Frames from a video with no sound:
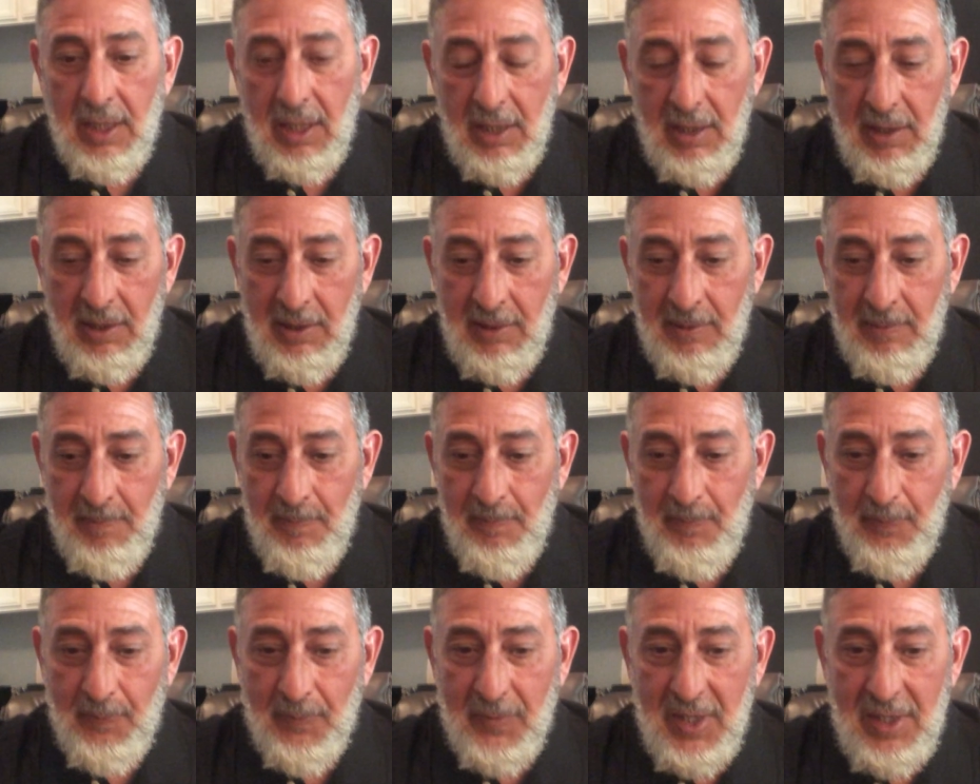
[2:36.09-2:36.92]

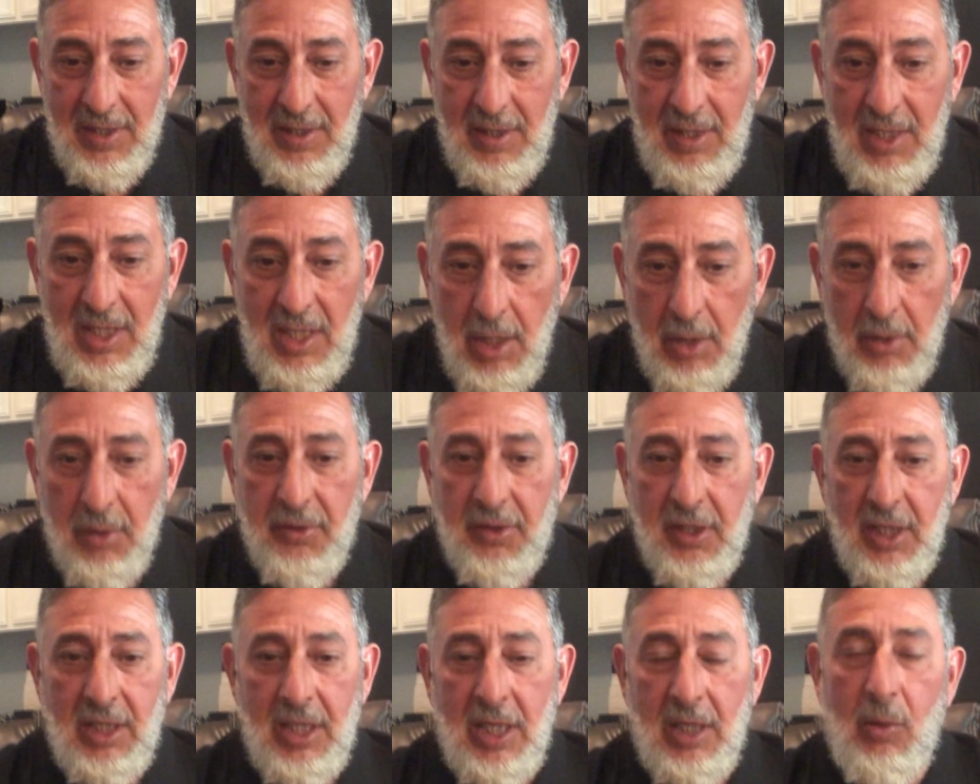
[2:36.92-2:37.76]
Um, the other
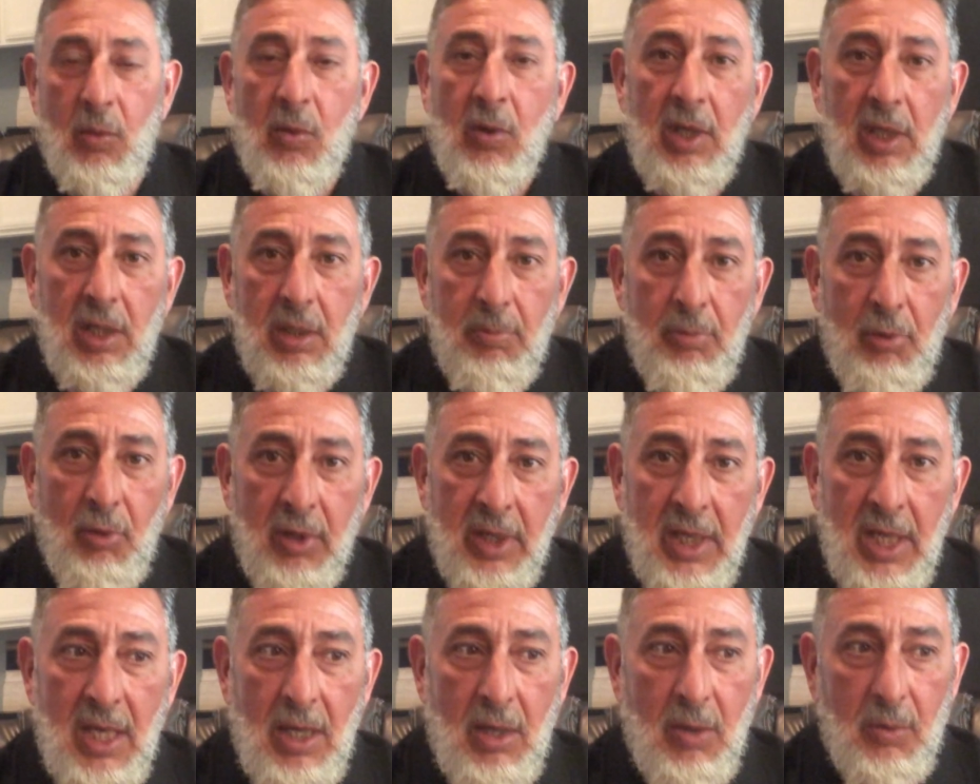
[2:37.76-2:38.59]
thing that I wanted to
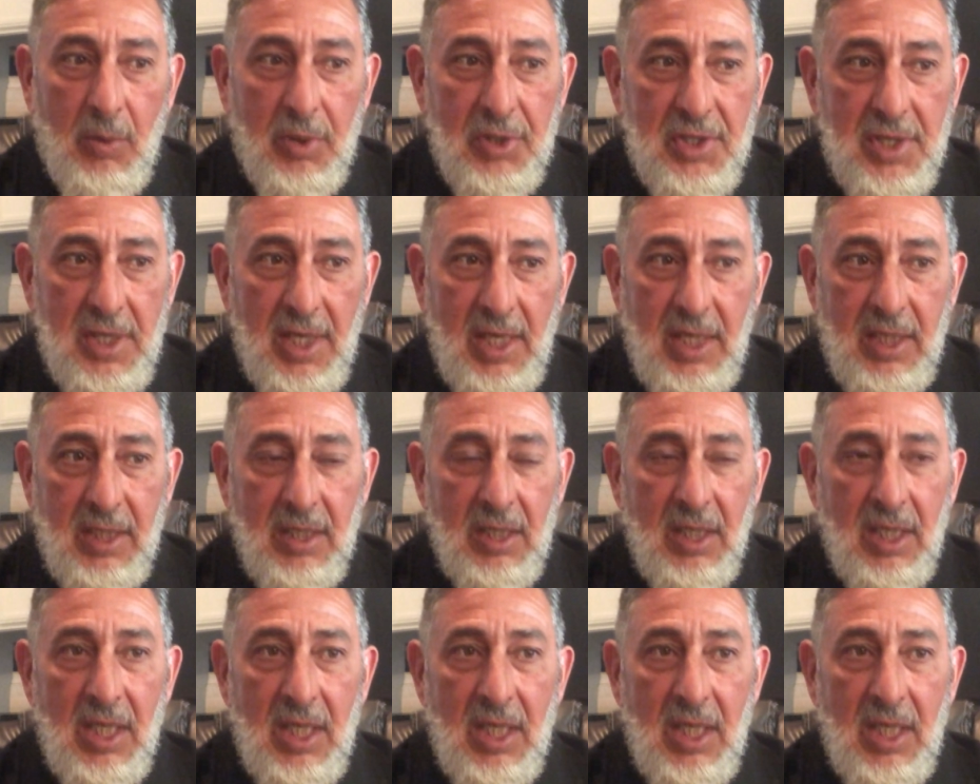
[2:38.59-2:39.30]
point out was that